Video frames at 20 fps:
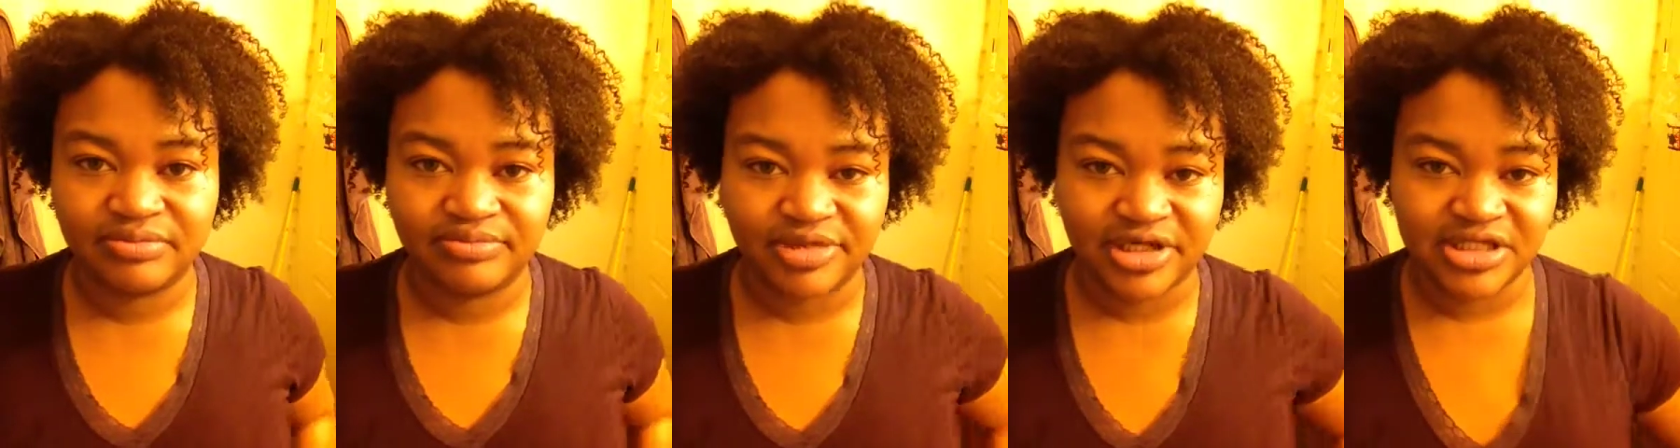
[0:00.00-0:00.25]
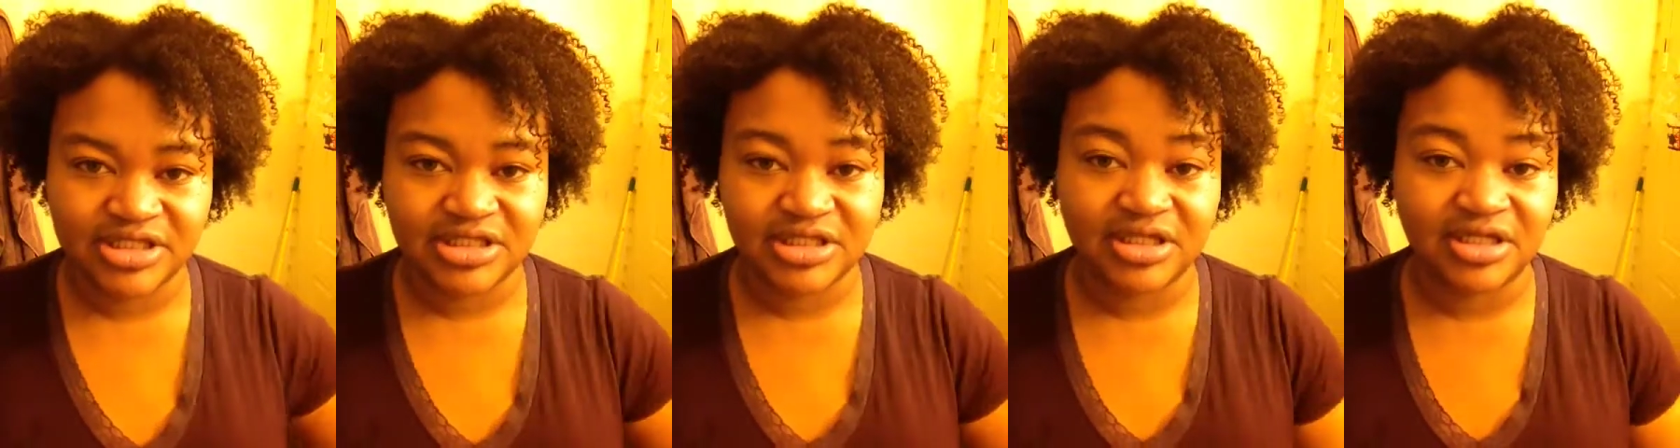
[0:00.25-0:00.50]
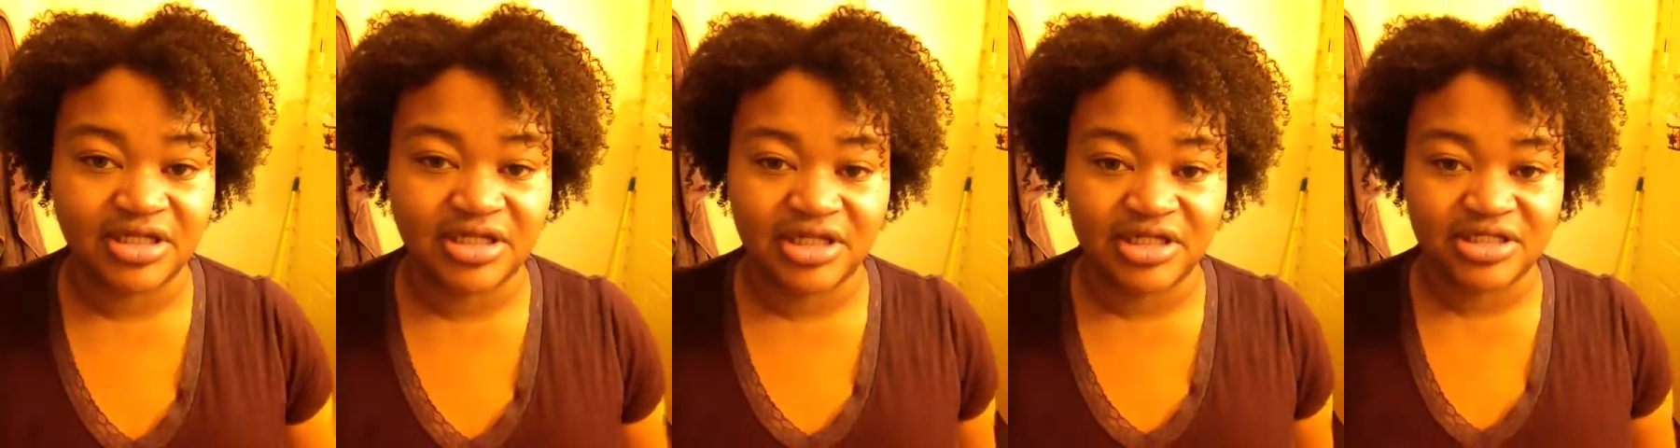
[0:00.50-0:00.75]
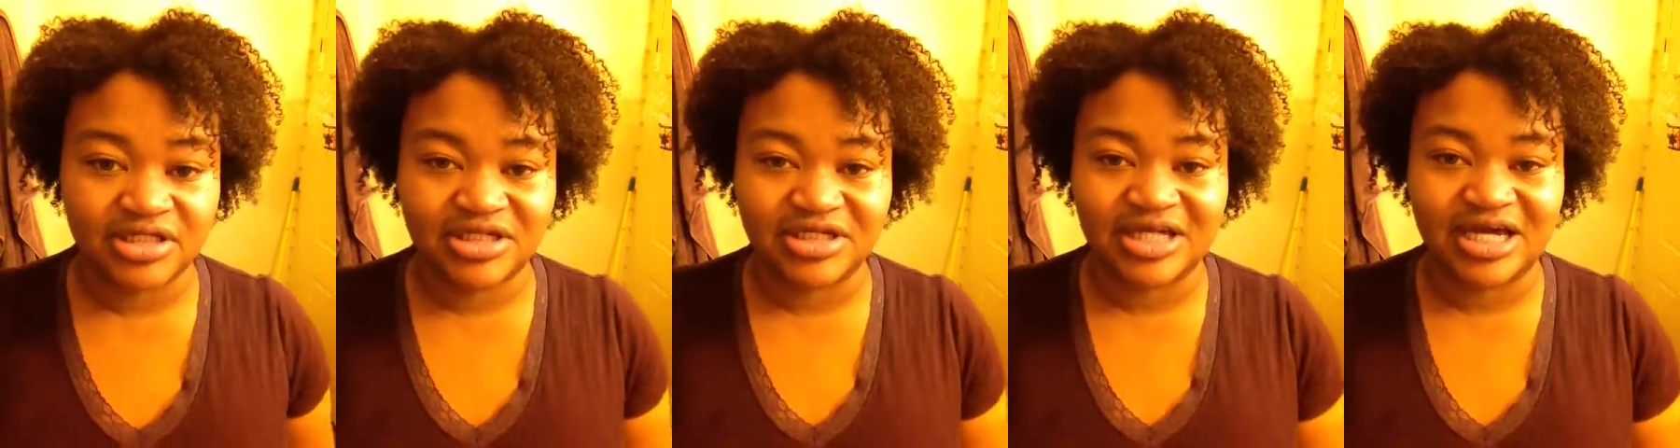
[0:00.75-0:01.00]
basically
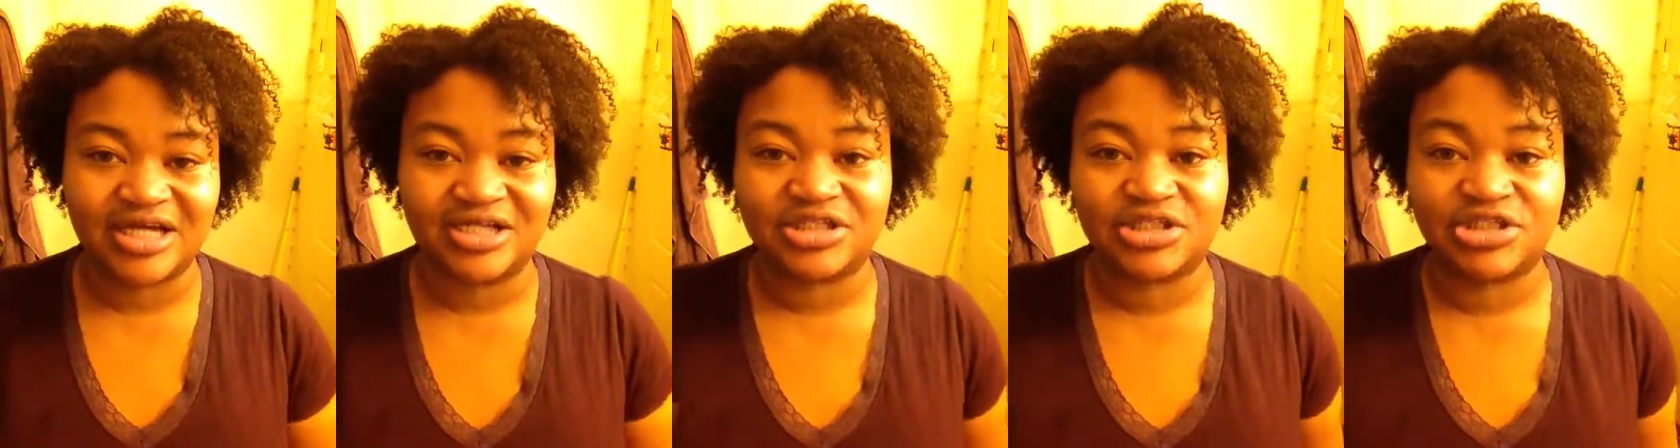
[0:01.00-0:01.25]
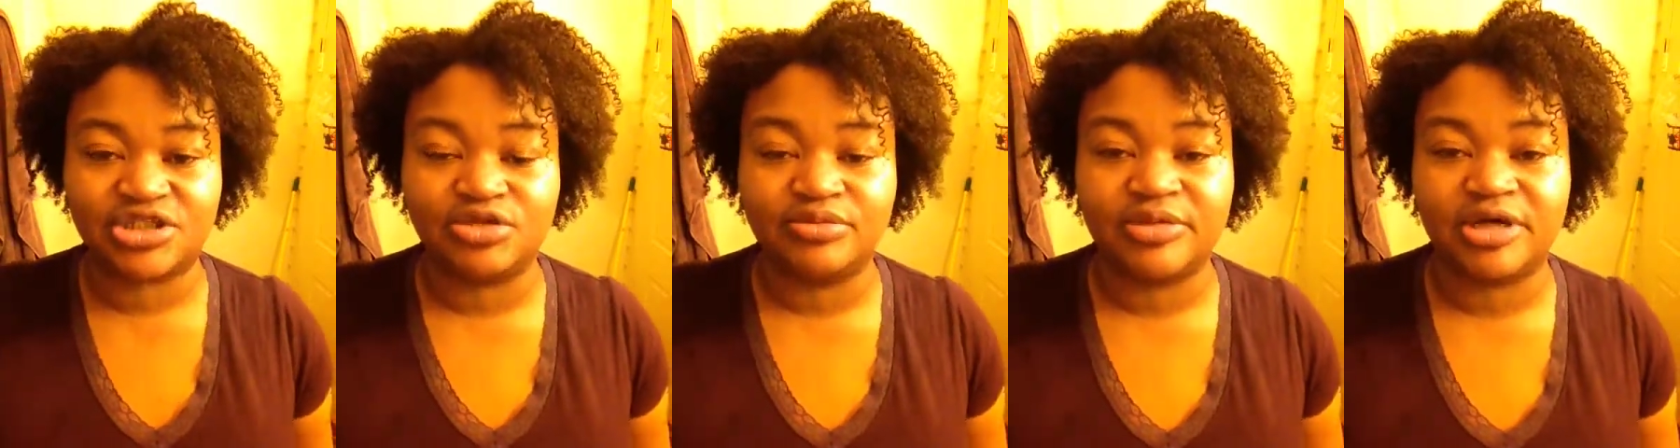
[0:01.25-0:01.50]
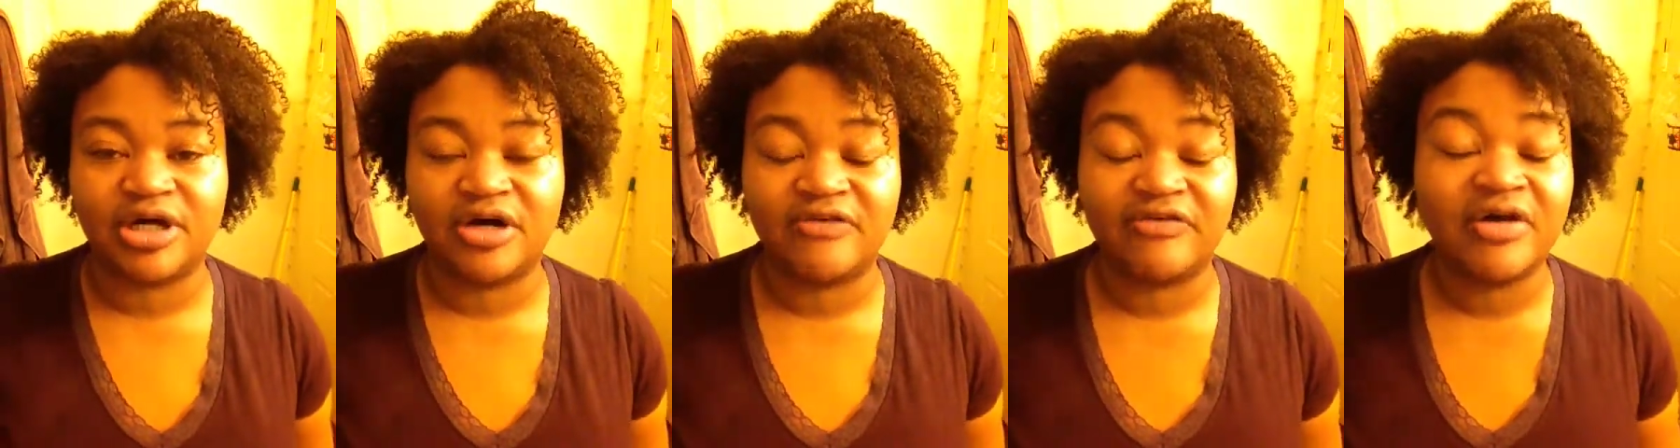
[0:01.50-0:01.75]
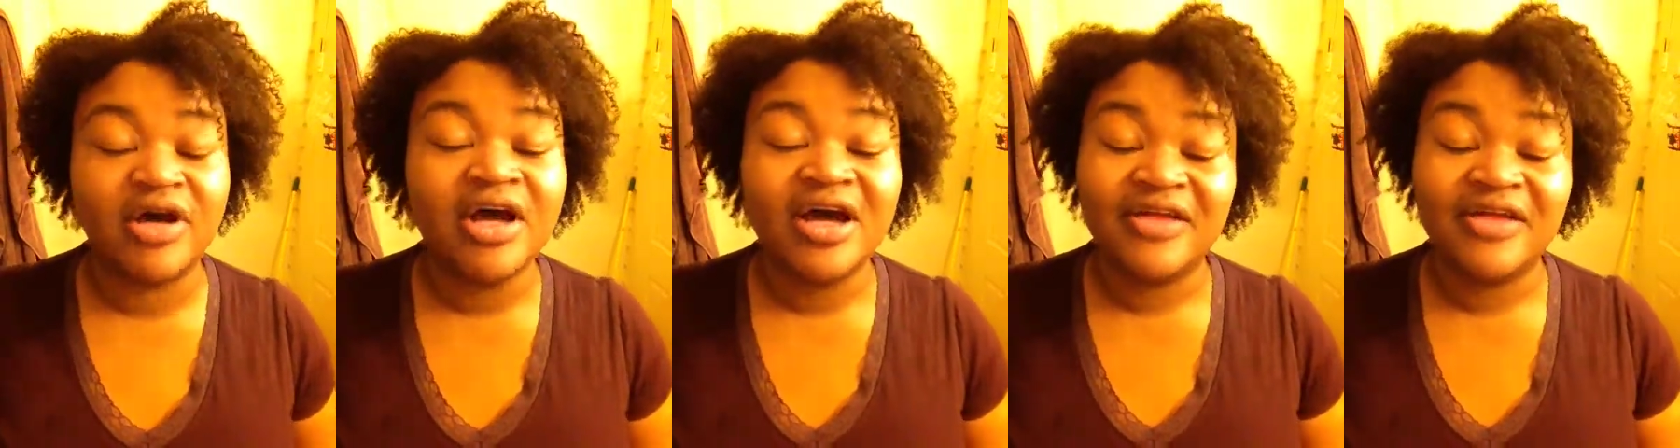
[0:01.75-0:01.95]
they just kind of shoot me off.